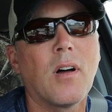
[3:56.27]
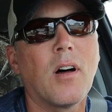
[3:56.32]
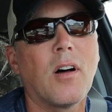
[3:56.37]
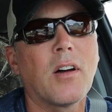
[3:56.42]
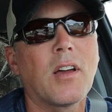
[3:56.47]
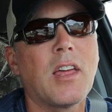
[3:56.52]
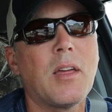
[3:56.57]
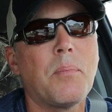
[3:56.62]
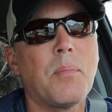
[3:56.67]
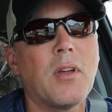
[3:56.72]

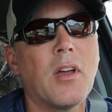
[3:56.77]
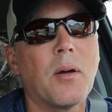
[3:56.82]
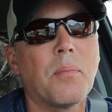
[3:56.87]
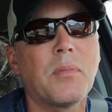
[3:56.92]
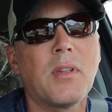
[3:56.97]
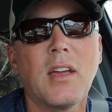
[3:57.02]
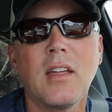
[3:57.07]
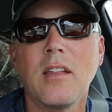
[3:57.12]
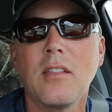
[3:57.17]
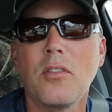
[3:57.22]
I'll keep you
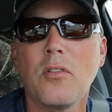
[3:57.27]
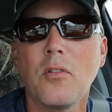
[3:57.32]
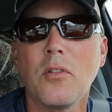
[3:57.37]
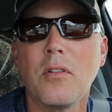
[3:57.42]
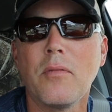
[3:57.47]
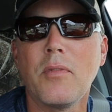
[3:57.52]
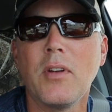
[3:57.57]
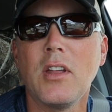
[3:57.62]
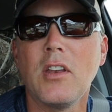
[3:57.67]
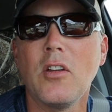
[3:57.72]
updated through
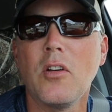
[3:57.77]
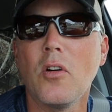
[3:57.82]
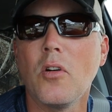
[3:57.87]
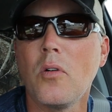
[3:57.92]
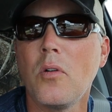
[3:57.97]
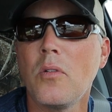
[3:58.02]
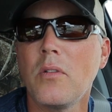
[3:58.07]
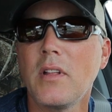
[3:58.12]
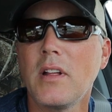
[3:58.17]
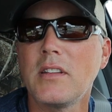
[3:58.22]
the
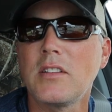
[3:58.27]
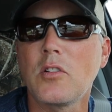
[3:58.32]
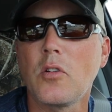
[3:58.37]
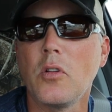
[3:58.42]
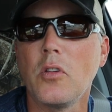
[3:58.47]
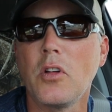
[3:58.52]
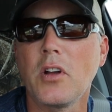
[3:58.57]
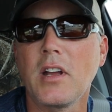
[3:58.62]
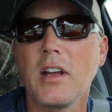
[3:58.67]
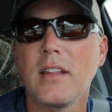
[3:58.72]
video. Let's
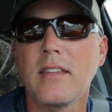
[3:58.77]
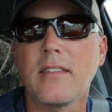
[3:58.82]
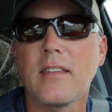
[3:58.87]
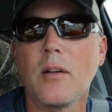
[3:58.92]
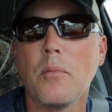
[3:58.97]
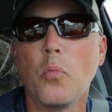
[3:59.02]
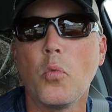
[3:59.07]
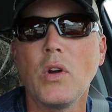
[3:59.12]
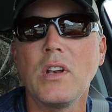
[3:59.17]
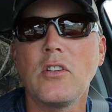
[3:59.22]
go look at
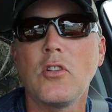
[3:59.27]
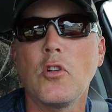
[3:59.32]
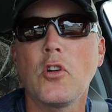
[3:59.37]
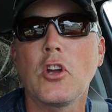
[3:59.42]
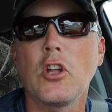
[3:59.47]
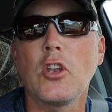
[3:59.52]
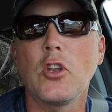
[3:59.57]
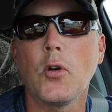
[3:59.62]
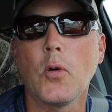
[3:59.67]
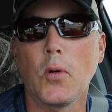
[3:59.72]
some winter
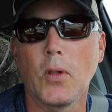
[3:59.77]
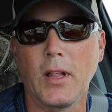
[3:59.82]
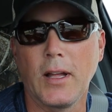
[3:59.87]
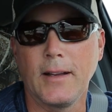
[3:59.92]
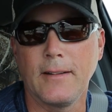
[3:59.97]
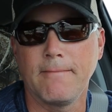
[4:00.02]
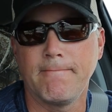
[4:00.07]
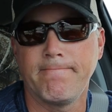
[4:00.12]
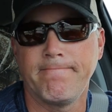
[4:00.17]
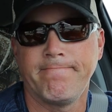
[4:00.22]

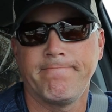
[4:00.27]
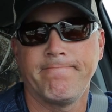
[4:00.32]
canola.